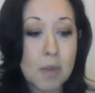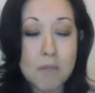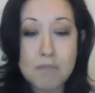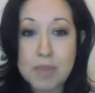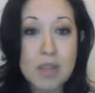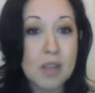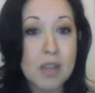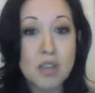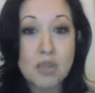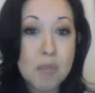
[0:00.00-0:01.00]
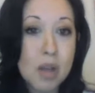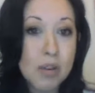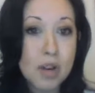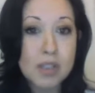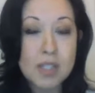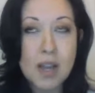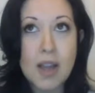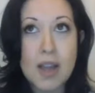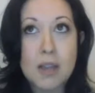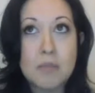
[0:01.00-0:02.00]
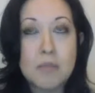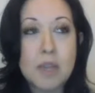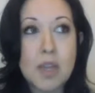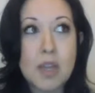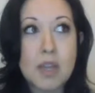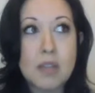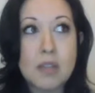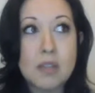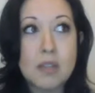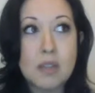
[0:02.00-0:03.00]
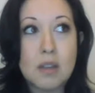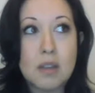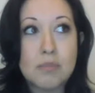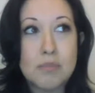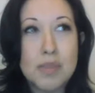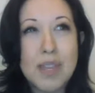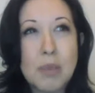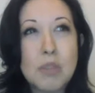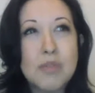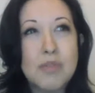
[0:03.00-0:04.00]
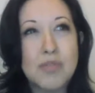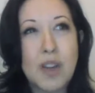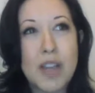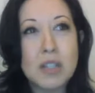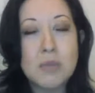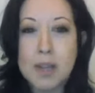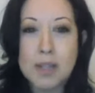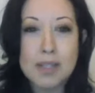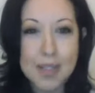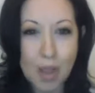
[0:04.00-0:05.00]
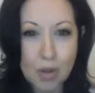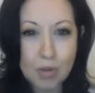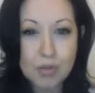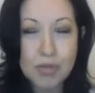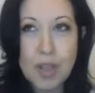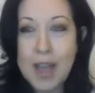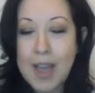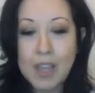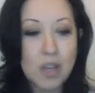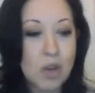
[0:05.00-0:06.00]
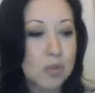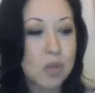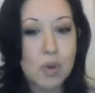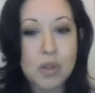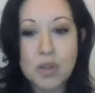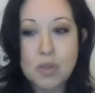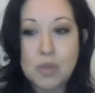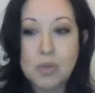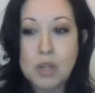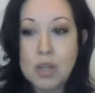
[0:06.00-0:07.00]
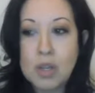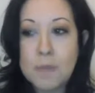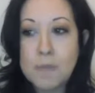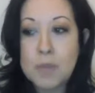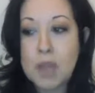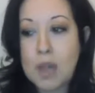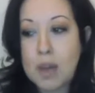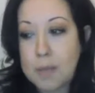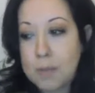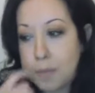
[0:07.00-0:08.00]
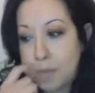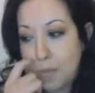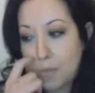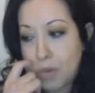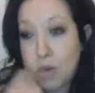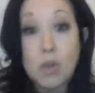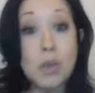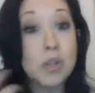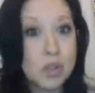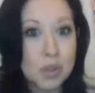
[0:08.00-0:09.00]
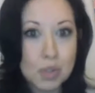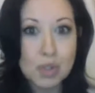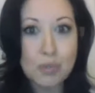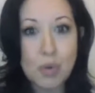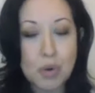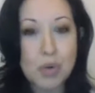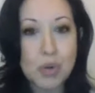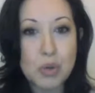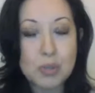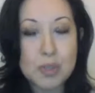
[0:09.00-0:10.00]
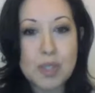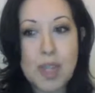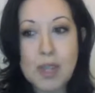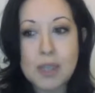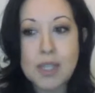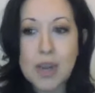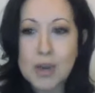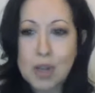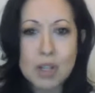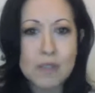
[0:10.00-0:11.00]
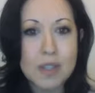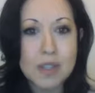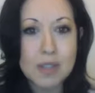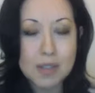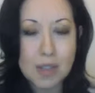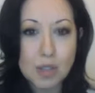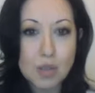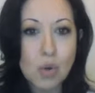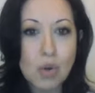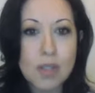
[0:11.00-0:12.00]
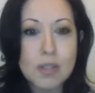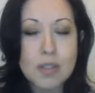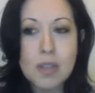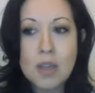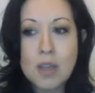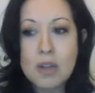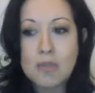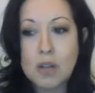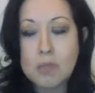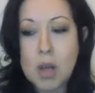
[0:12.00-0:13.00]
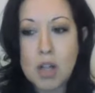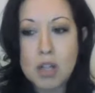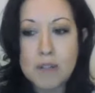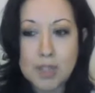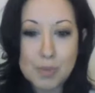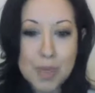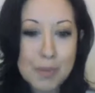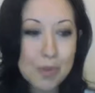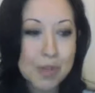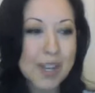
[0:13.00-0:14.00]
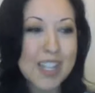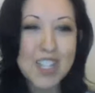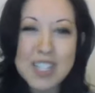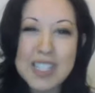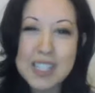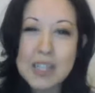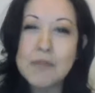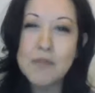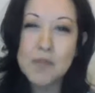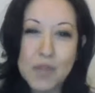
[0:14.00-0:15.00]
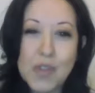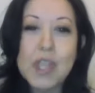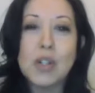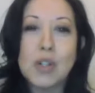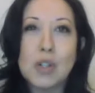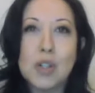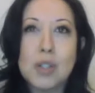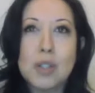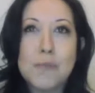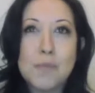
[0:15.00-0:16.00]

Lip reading: I'm being a new mother at the time and being able to find myself. I was going through or going to support groups and hearing all of these success stories from all of these people, and I just didn't feel